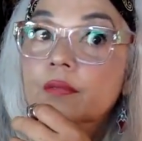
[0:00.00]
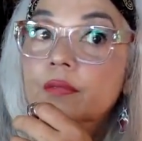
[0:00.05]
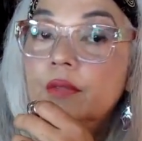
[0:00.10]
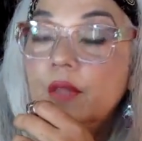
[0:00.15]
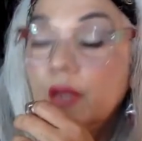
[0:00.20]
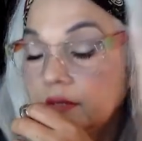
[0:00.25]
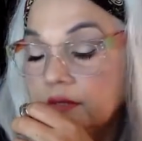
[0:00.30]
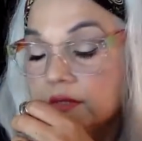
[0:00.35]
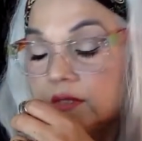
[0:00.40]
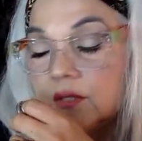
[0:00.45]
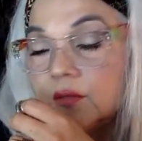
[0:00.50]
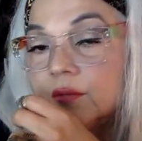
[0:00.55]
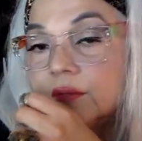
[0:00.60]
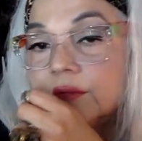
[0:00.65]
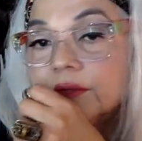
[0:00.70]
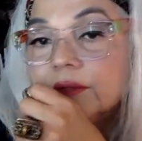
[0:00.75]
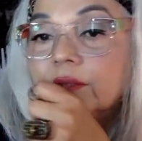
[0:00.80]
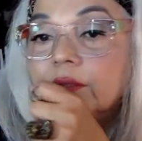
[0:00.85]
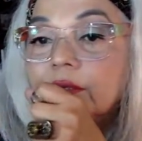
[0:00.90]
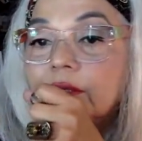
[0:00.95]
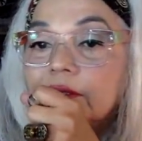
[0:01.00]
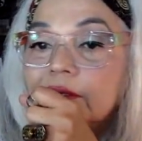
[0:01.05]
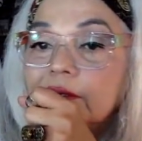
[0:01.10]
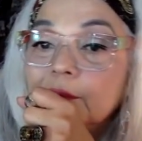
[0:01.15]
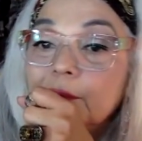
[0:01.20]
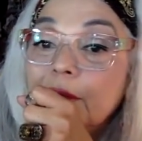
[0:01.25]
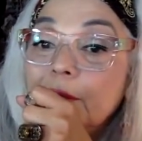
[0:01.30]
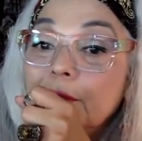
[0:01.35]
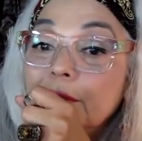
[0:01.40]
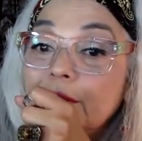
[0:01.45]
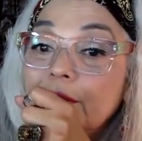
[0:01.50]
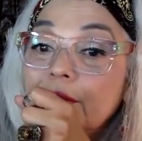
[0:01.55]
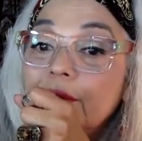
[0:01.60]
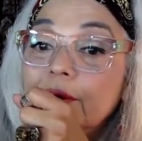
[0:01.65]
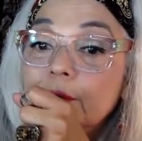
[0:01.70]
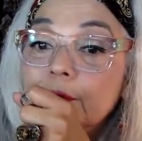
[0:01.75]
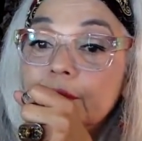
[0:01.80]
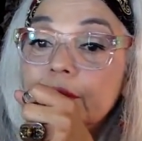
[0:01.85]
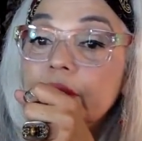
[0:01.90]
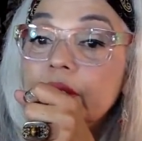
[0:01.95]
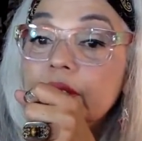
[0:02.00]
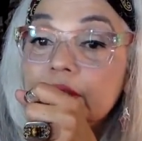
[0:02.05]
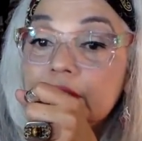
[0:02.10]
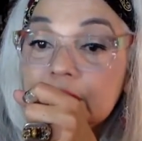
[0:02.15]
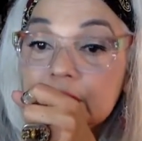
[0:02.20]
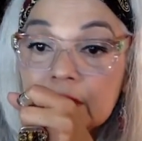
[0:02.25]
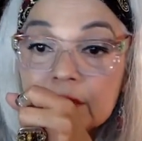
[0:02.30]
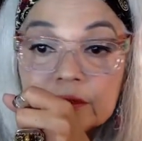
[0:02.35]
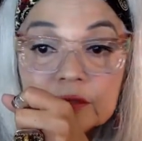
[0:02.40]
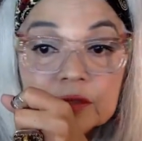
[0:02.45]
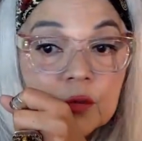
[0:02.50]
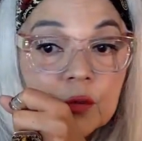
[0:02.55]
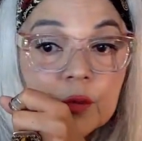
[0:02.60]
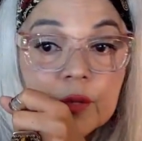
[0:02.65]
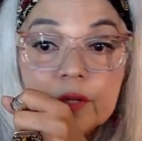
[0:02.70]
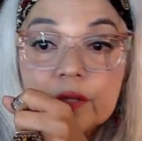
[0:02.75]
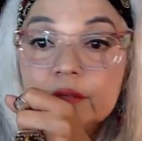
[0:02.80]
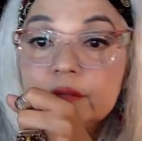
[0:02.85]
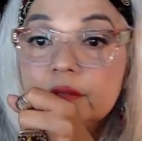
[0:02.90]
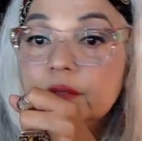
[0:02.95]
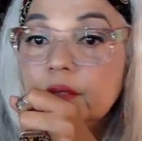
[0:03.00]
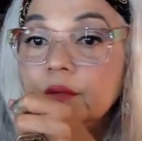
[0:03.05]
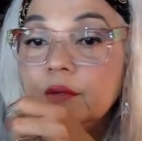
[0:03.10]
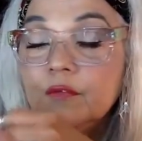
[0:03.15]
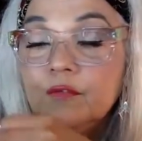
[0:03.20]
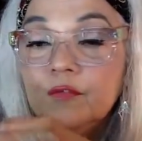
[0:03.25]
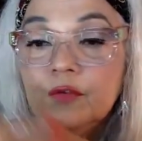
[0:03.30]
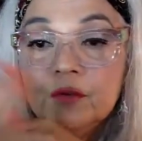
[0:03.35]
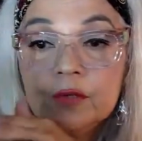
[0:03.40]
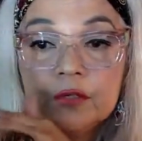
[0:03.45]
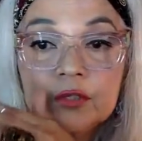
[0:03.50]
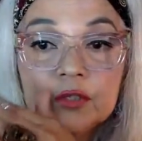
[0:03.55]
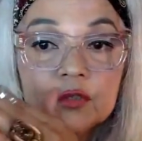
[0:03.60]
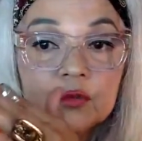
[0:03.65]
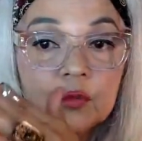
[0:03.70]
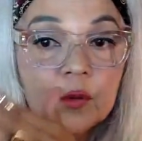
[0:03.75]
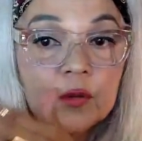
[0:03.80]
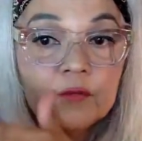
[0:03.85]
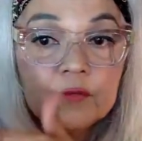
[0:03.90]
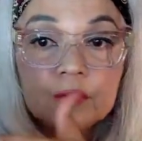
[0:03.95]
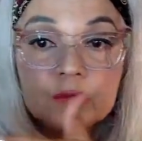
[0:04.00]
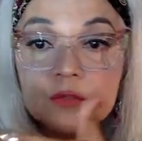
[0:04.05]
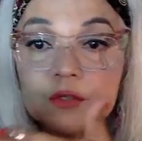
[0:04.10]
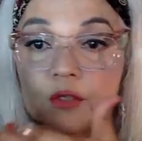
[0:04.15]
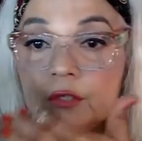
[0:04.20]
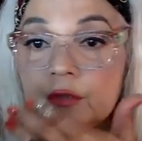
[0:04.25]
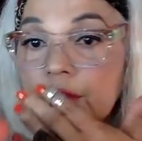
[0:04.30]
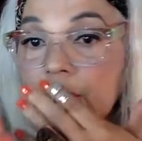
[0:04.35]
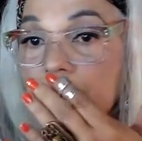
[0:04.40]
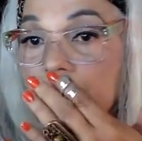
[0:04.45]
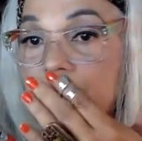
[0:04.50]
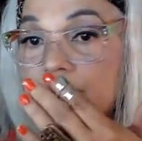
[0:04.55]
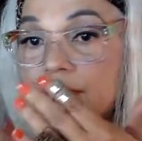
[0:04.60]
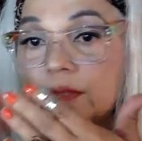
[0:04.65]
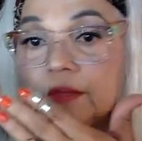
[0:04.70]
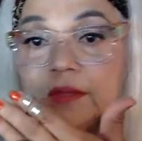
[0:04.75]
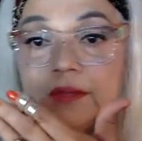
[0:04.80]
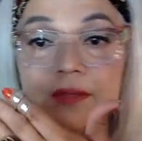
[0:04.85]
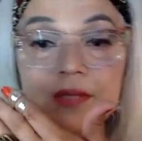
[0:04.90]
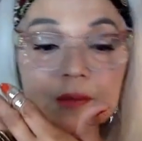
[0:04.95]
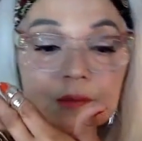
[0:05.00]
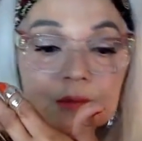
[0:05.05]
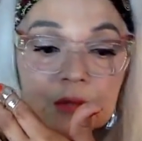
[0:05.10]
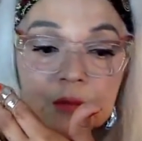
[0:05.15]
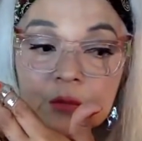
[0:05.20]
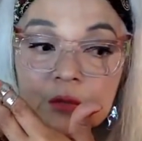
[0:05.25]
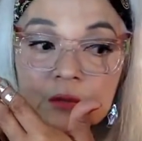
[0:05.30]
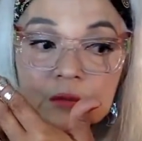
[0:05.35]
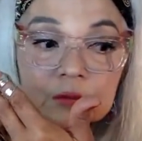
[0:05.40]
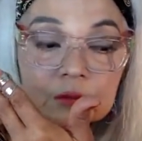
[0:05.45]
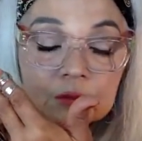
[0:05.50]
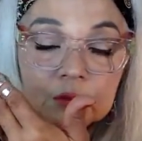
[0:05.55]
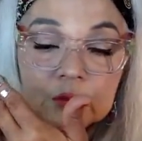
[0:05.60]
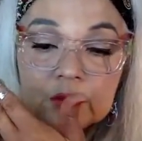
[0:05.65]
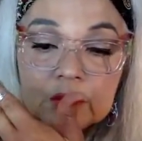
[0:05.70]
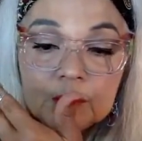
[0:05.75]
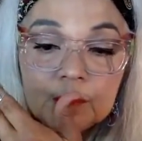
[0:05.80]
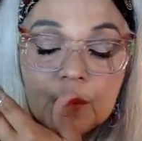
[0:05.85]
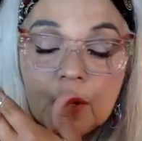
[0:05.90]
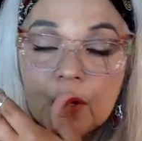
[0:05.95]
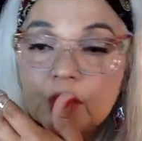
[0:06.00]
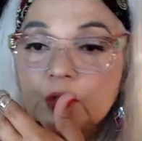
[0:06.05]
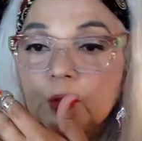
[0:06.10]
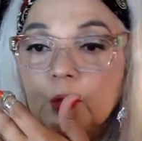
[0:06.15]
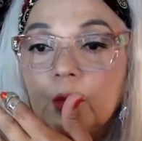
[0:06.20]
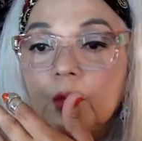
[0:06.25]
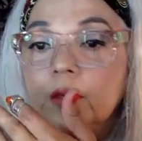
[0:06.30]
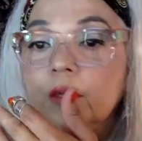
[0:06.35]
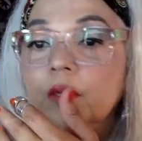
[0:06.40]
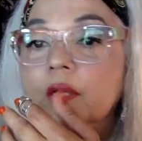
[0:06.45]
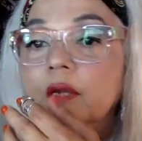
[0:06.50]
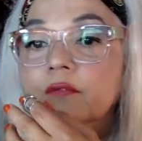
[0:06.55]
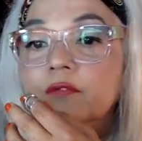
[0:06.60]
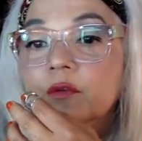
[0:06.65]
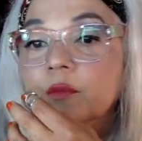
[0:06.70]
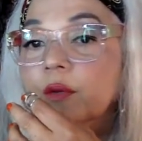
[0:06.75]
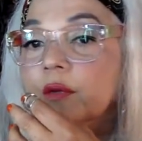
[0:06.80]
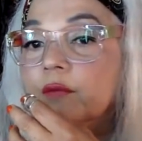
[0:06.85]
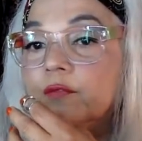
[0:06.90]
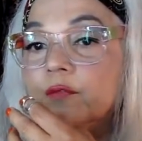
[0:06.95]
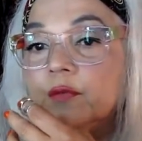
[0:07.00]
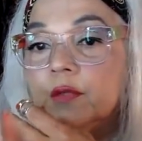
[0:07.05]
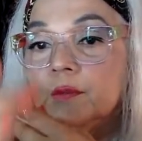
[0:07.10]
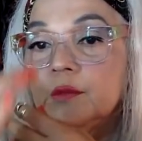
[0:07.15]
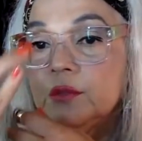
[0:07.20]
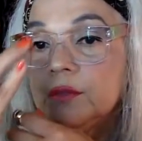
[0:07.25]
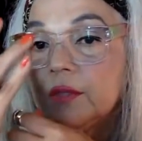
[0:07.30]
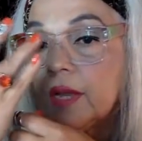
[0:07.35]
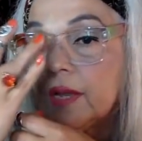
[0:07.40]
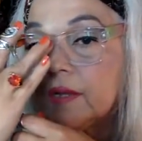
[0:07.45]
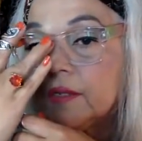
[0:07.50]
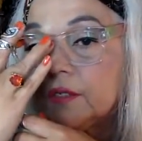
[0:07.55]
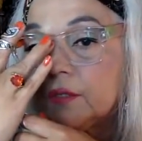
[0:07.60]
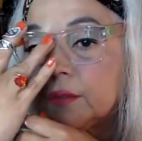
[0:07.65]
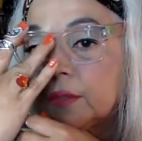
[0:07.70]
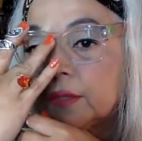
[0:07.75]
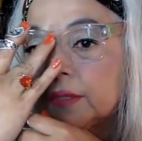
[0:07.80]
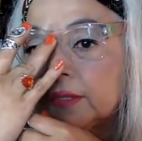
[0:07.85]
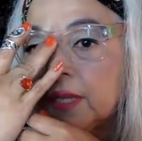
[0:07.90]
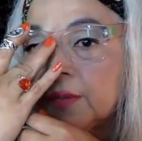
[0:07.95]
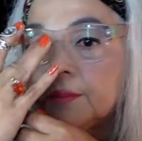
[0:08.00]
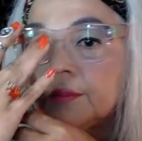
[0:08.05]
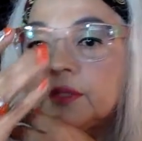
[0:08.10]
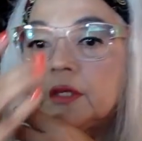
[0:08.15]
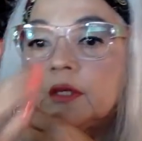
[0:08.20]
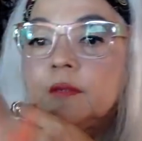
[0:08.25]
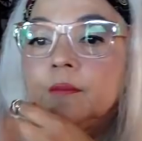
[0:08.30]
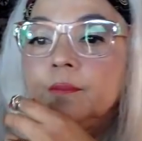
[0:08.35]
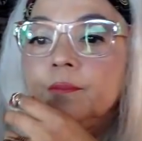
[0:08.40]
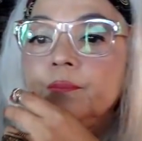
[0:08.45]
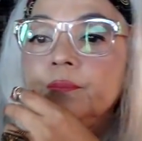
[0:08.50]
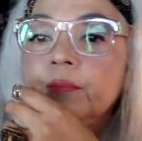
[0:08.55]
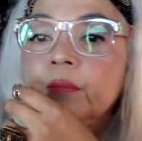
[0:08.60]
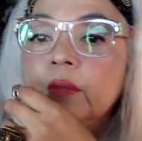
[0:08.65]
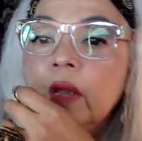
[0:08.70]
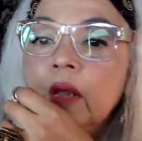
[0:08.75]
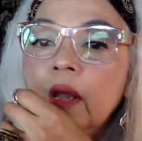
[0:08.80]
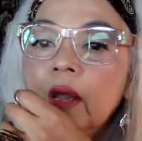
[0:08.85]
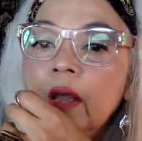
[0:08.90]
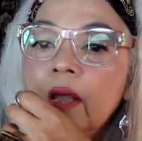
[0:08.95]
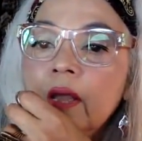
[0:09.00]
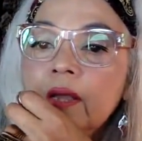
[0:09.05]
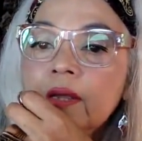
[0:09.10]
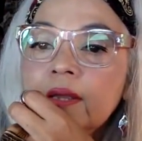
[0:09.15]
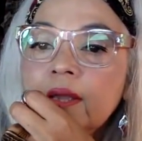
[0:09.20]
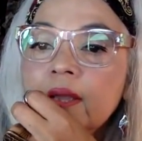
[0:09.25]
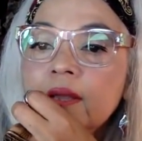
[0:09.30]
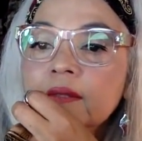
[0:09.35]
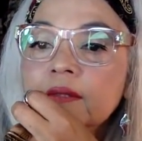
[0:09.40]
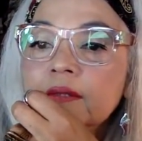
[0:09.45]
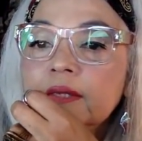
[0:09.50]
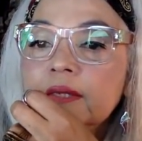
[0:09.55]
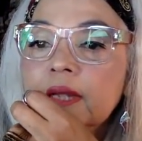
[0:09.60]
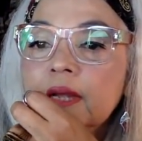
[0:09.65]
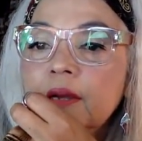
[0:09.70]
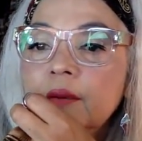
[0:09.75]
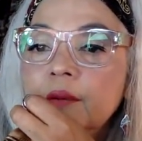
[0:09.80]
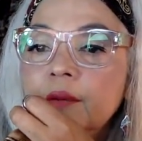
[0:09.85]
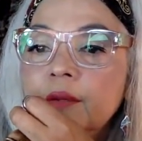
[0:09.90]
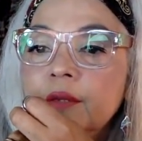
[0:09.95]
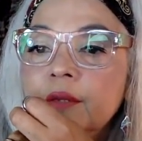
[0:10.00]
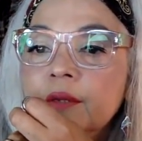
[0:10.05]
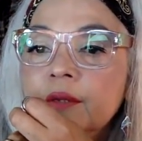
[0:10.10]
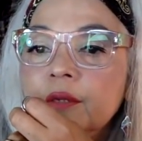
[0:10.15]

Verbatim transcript: That's the only thing I don't like about Mercari, but it sells quick. So if you can just wait for those two days, and the same thing with with Poshmark, you have to wait for them to to accept it. Hey, Kathleen, how are you?